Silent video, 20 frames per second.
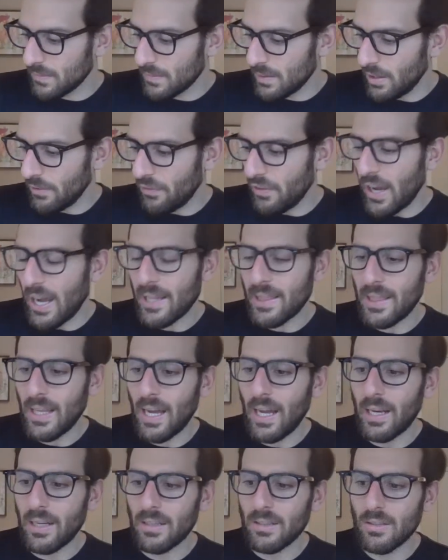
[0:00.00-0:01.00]
the fact
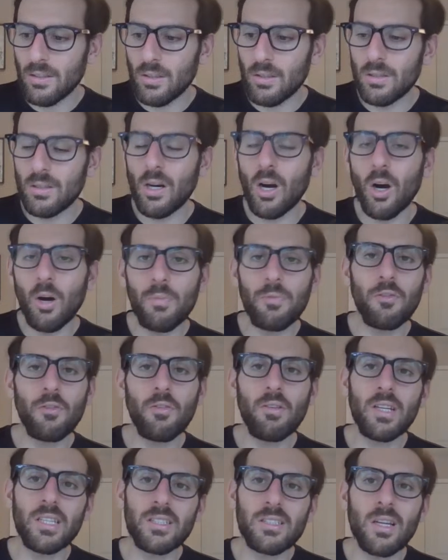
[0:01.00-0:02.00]
that
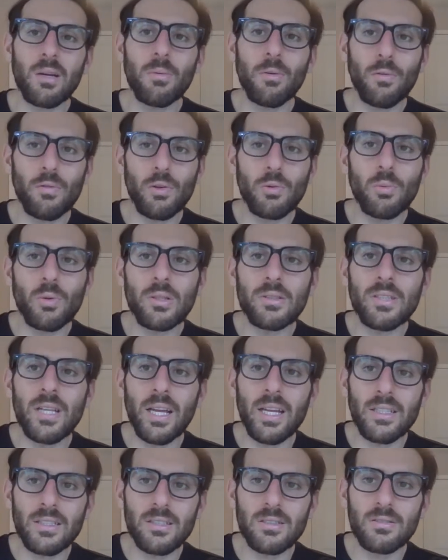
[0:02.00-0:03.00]
hopefully some of you will
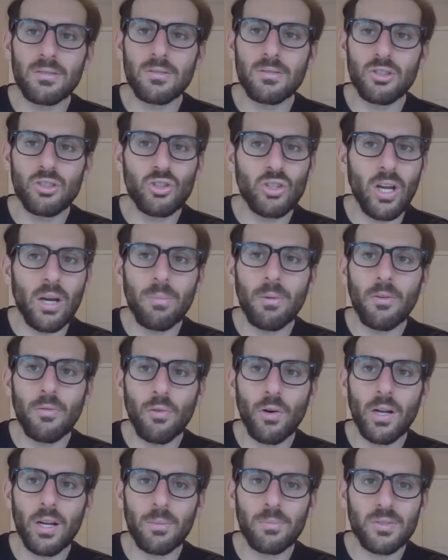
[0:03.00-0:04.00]
take some of
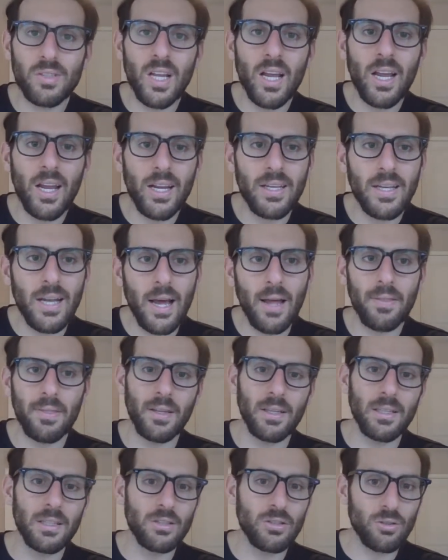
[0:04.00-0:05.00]
what I'm saying, not
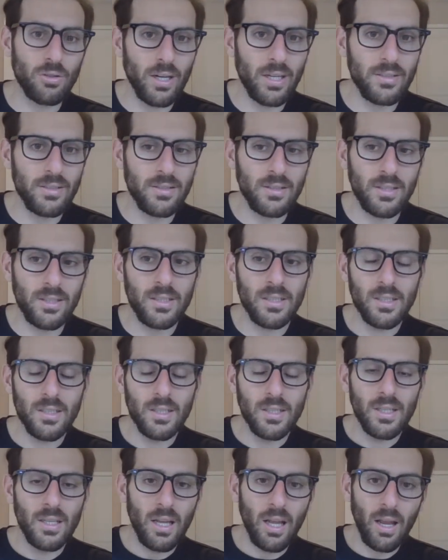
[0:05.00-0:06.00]
think it's crazy,
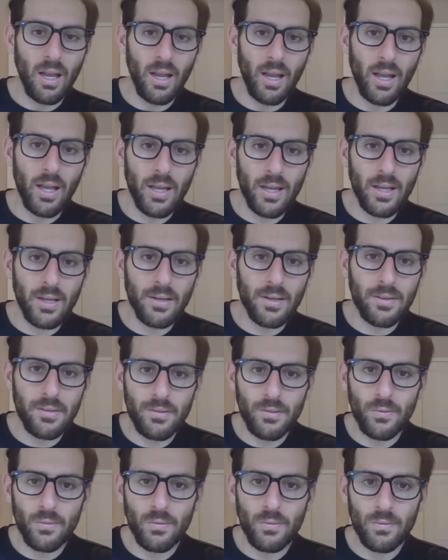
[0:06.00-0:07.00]

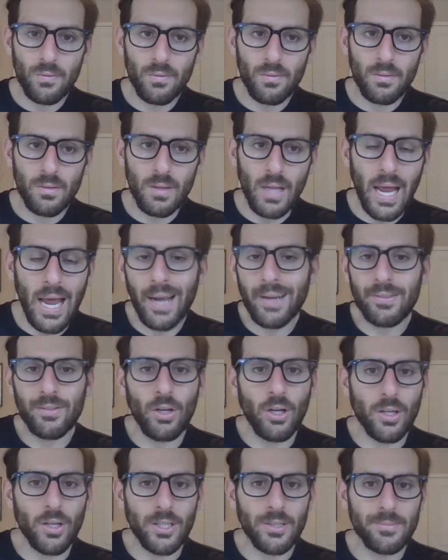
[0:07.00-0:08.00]
and act
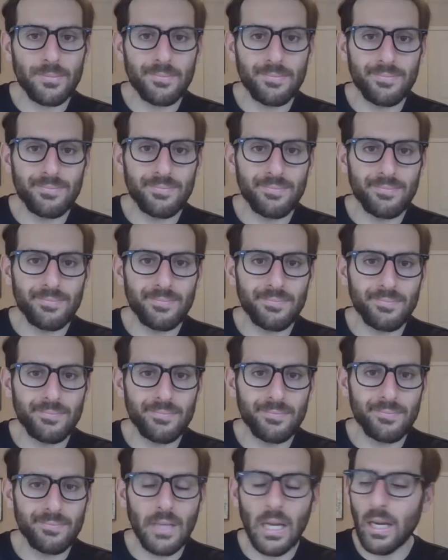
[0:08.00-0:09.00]
on it.
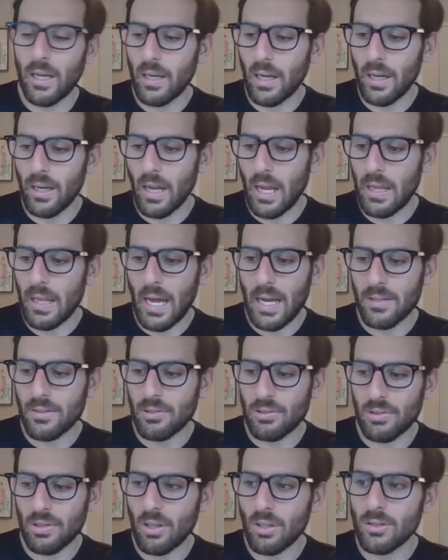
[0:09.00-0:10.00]
And, and, and
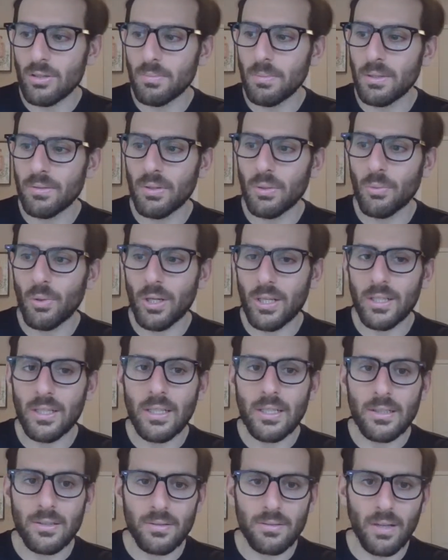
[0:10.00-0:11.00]
that's ultimately what it
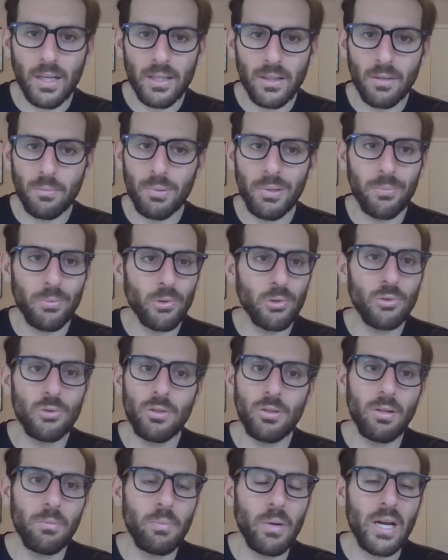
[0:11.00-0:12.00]
is. Like, the people
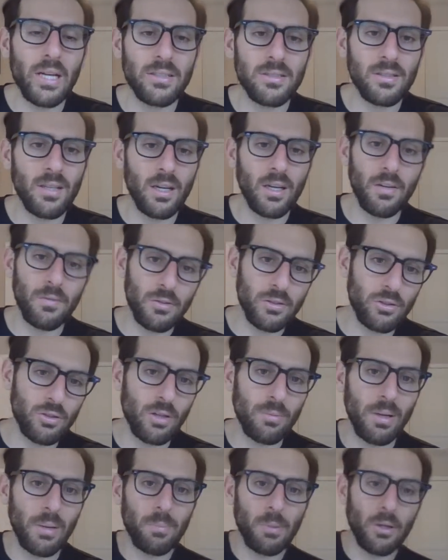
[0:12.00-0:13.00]
who do the best, like if you
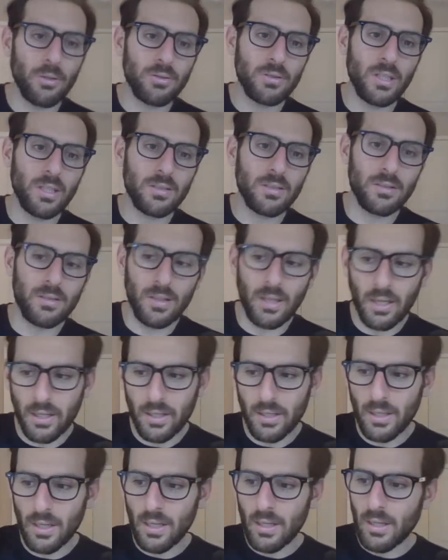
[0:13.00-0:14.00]
saw my post
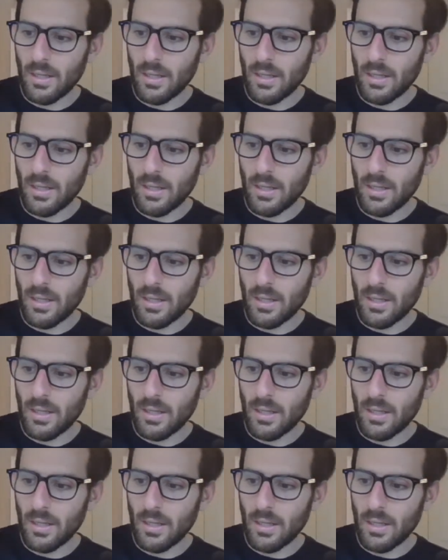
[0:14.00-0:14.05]
yesterday,